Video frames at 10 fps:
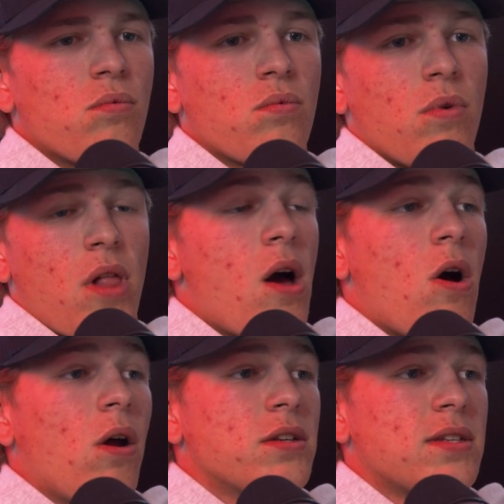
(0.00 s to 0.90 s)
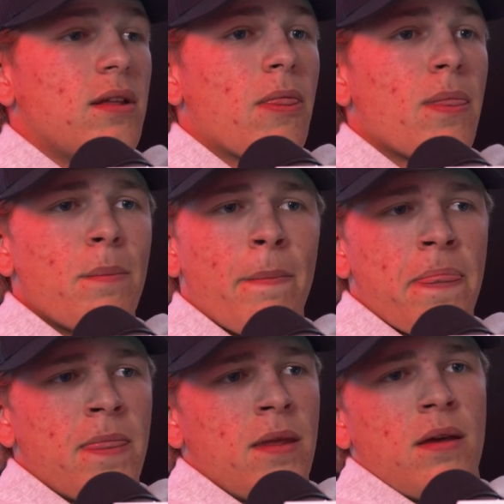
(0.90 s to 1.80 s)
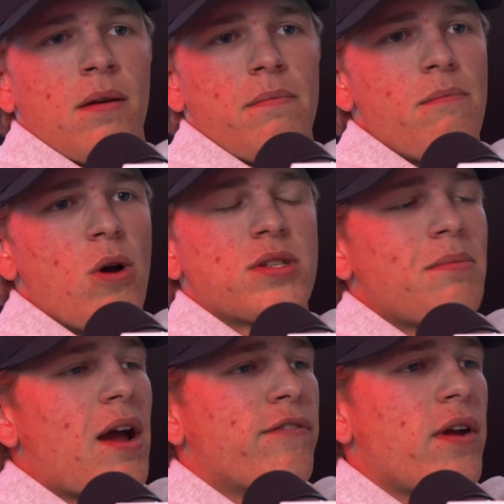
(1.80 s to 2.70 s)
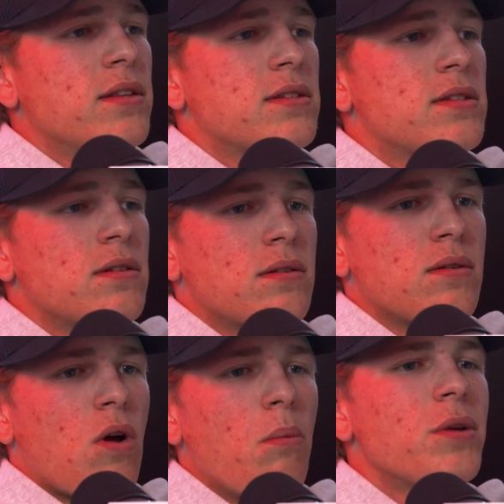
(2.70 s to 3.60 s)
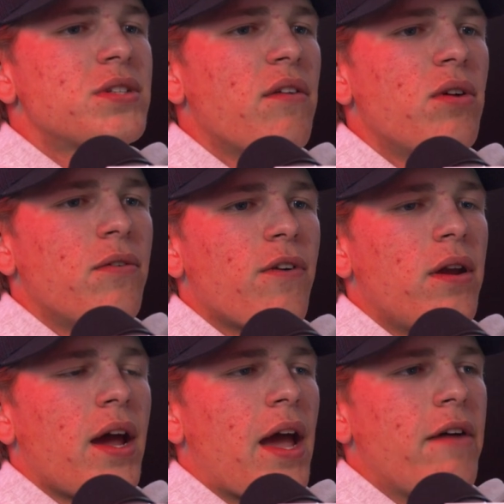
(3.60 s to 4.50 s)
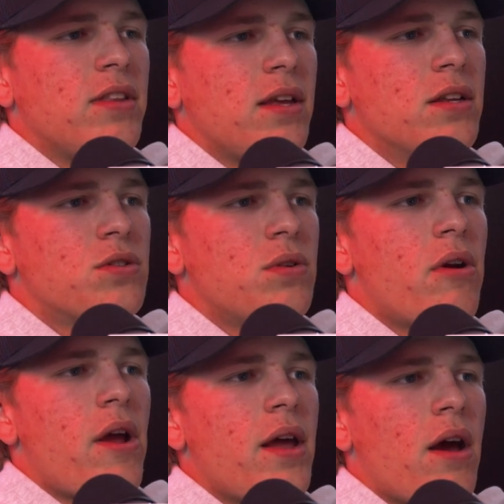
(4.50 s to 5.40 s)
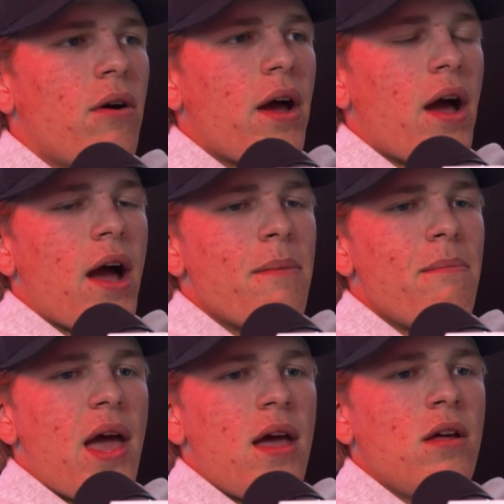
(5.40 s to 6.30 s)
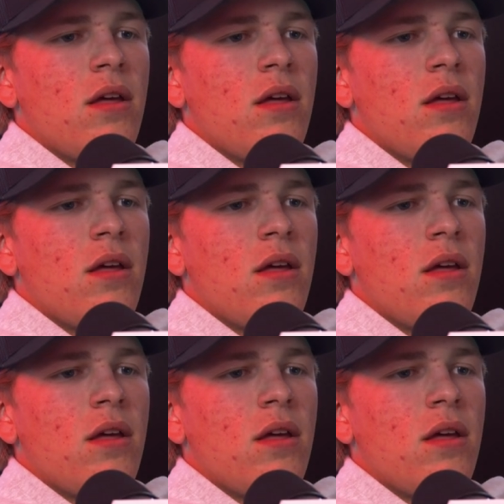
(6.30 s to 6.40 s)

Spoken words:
Honestly, most of my friends, almost every friend I have in the industry right now, I met